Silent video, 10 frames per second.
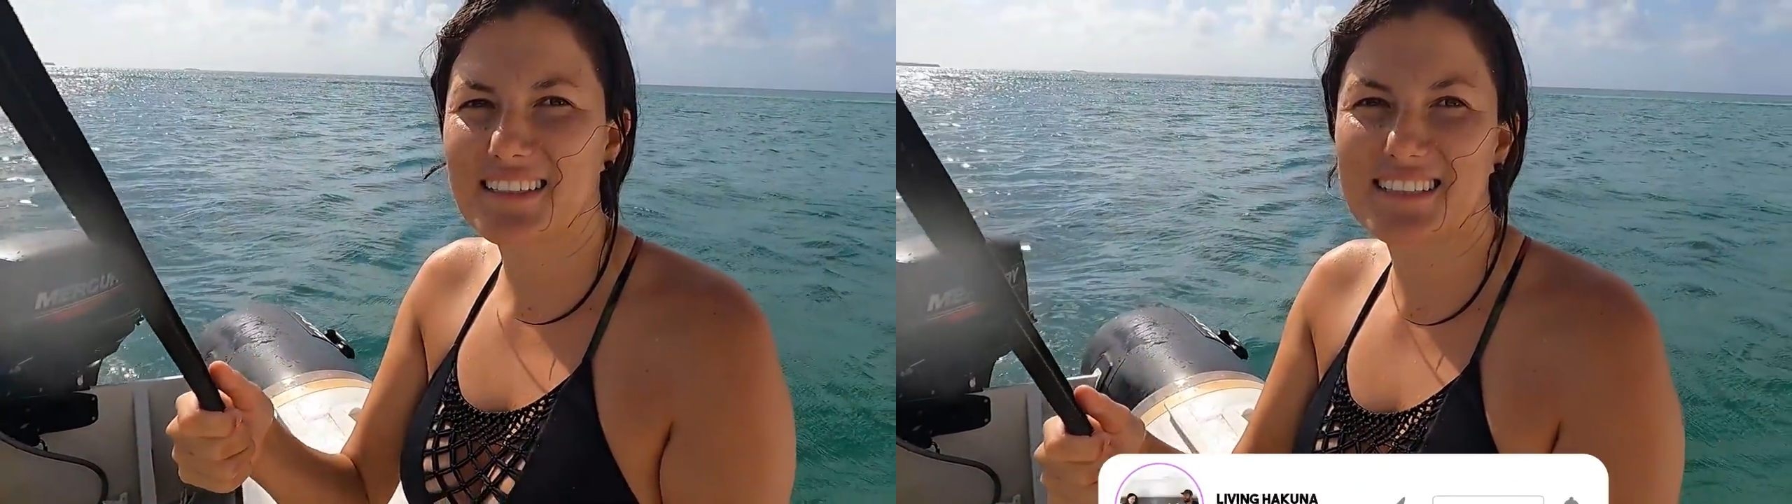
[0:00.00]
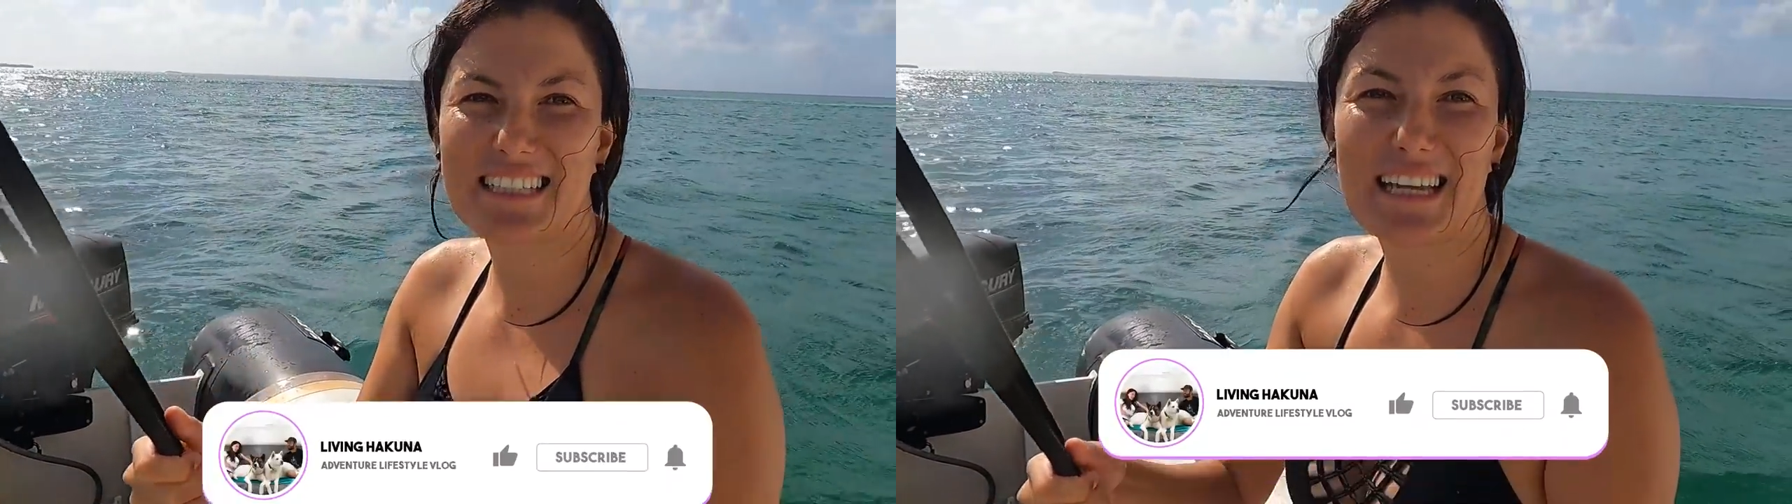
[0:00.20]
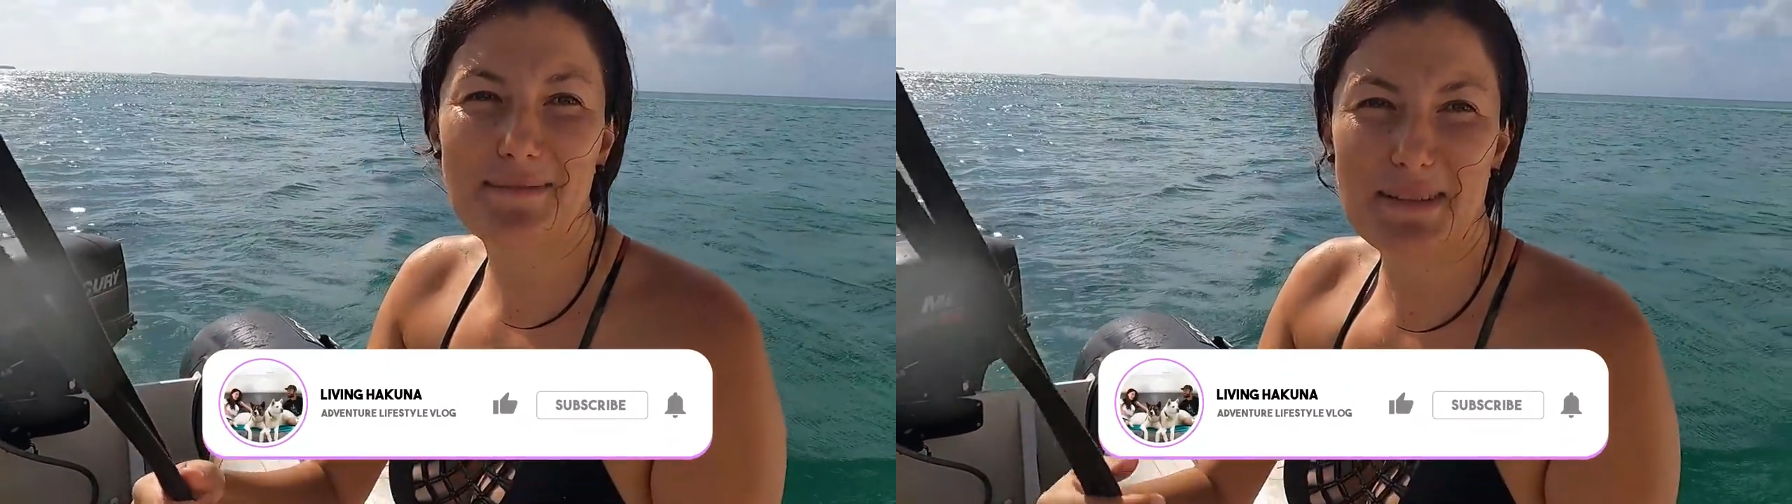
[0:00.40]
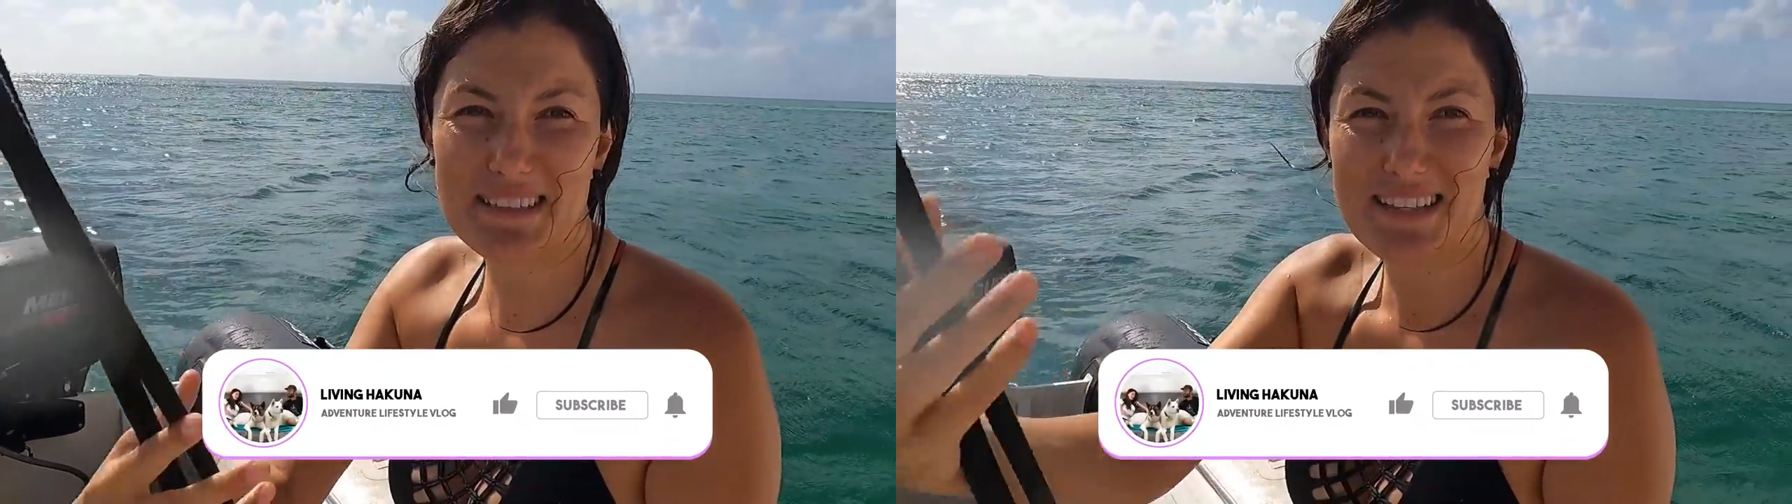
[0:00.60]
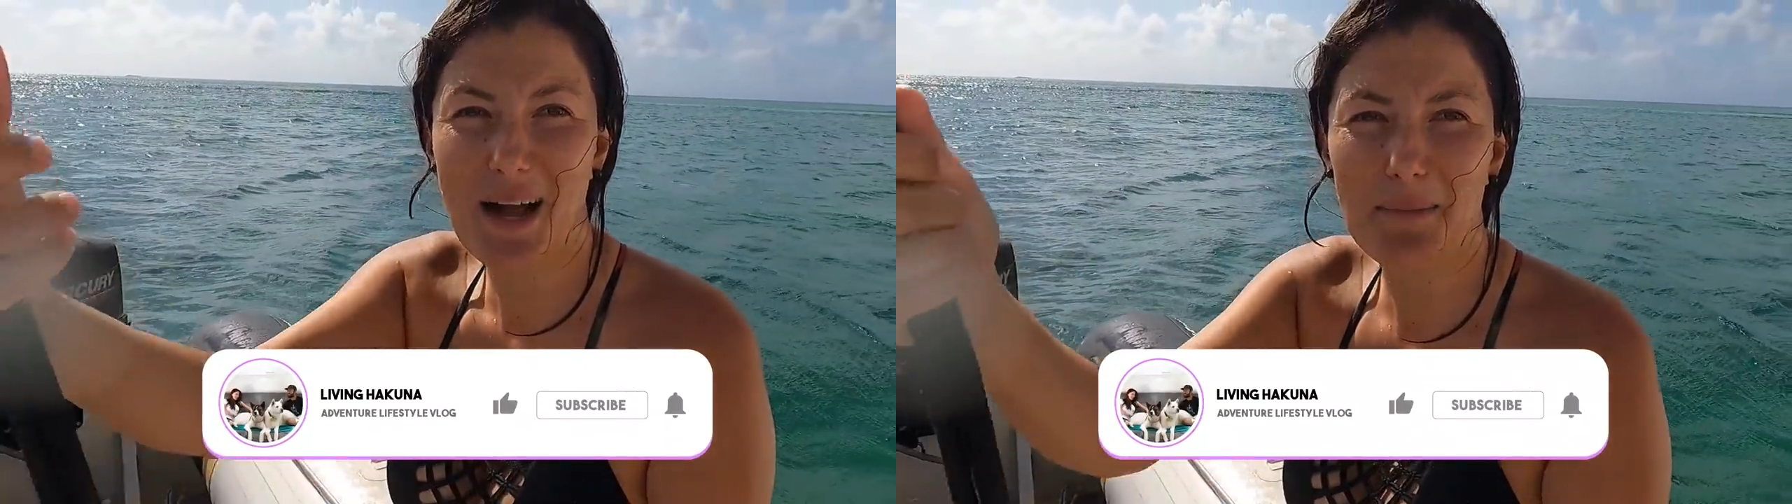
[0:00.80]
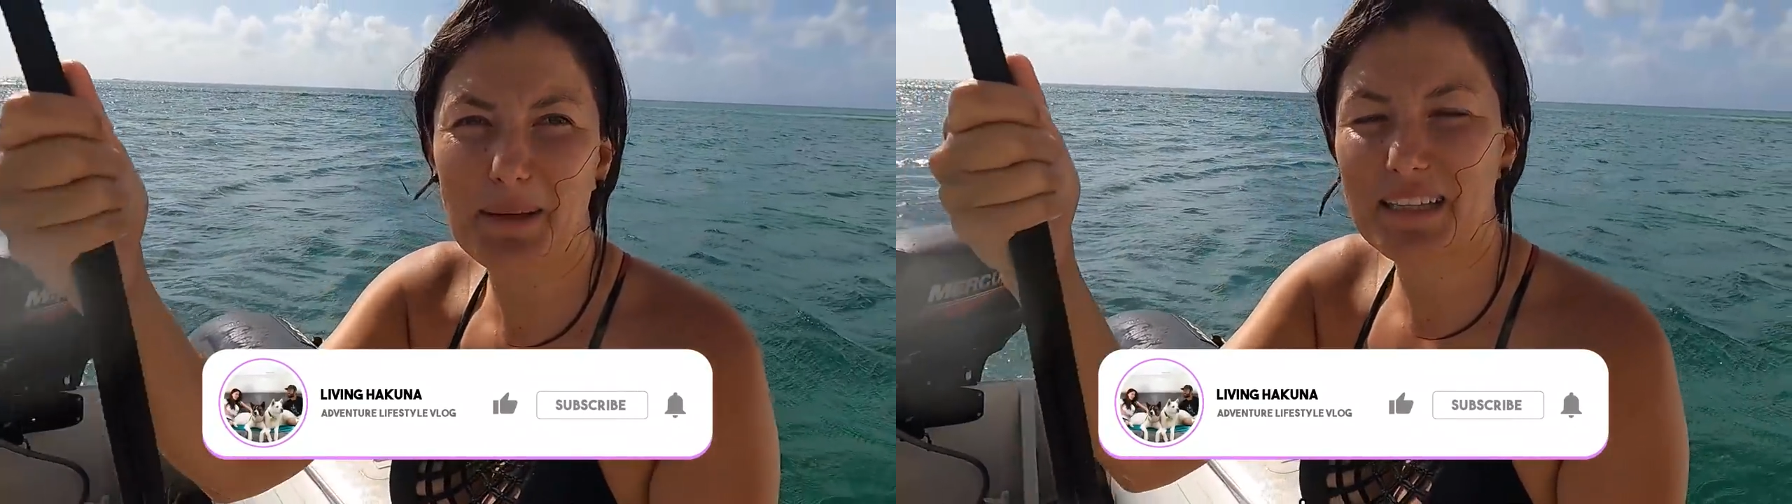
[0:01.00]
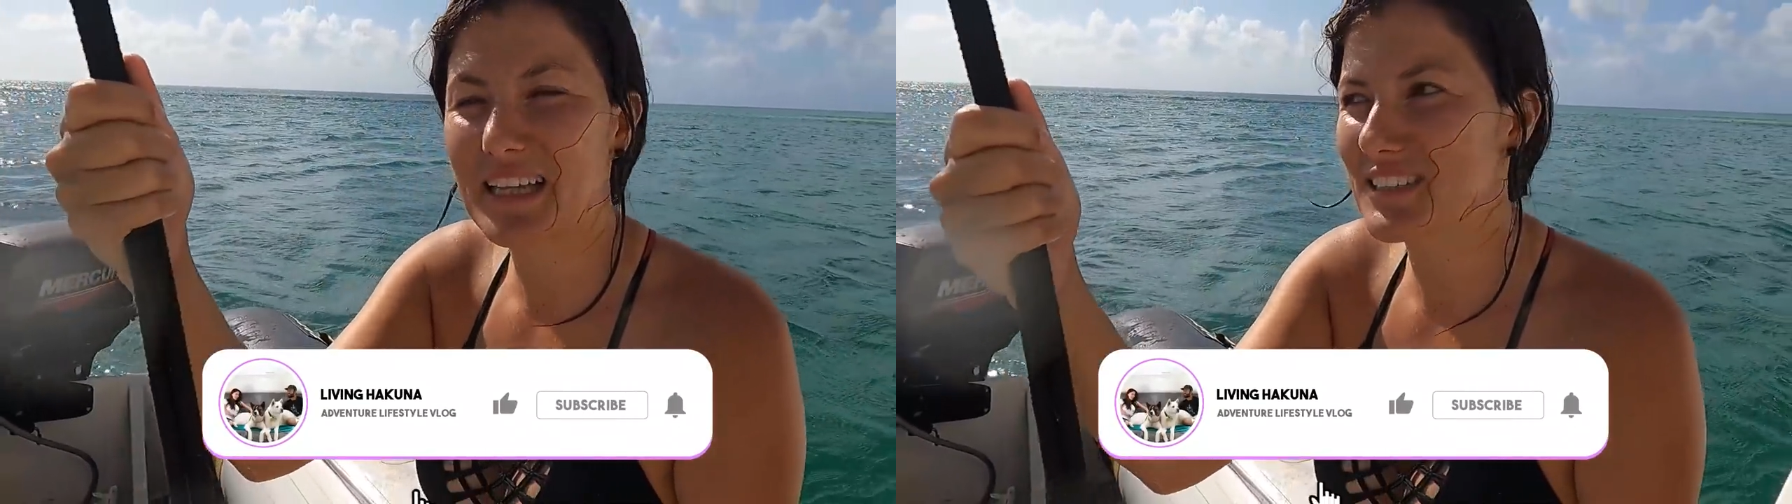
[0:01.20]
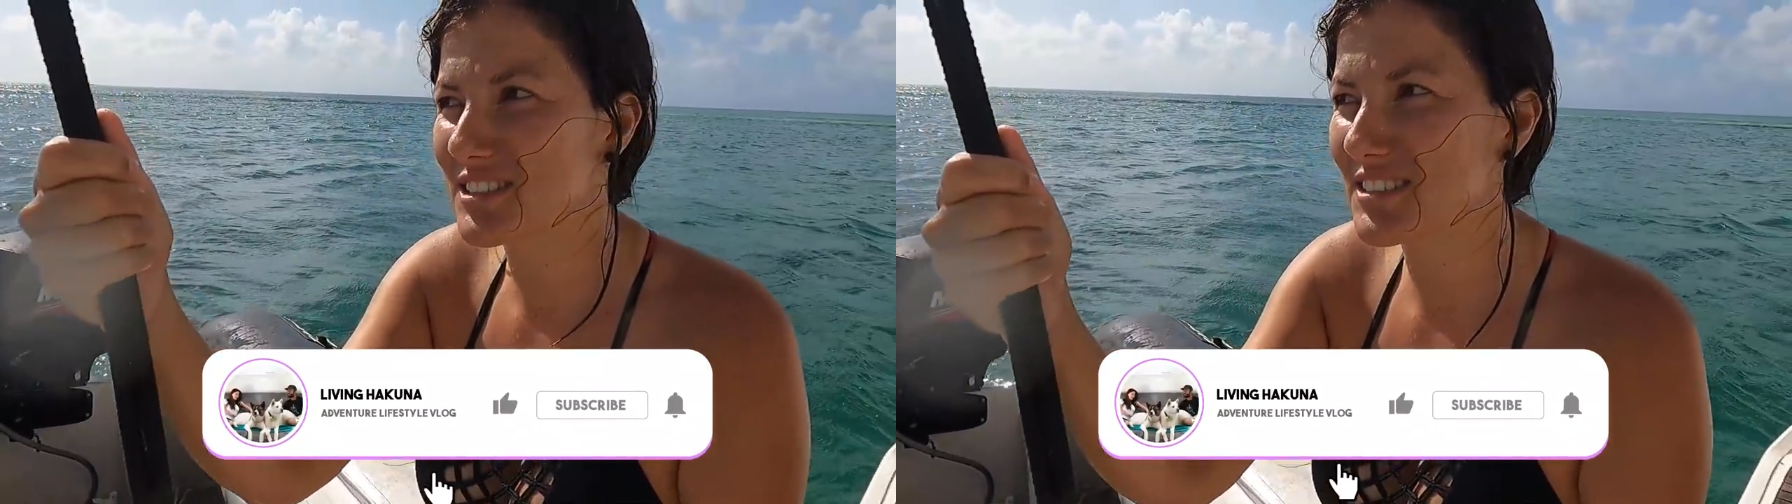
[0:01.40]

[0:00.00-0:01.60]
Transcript: doesn't get messed up and then